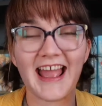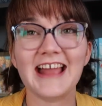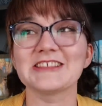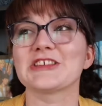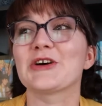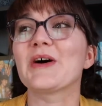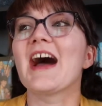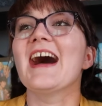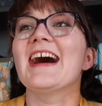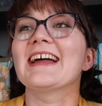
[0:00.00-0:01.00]
And so
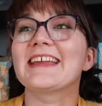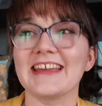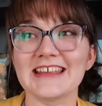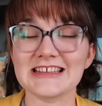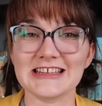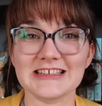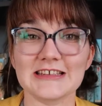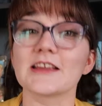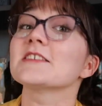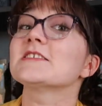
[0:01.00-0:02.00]
getting to
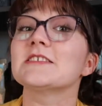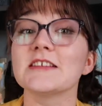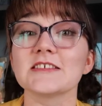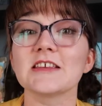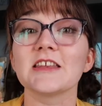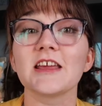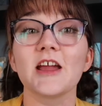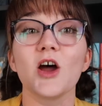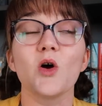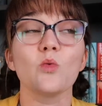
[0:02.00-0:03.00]
see, because season
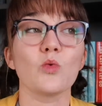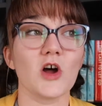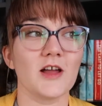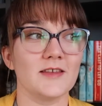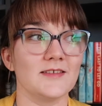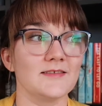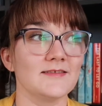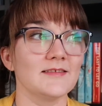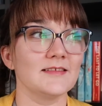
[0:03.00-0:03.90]
1,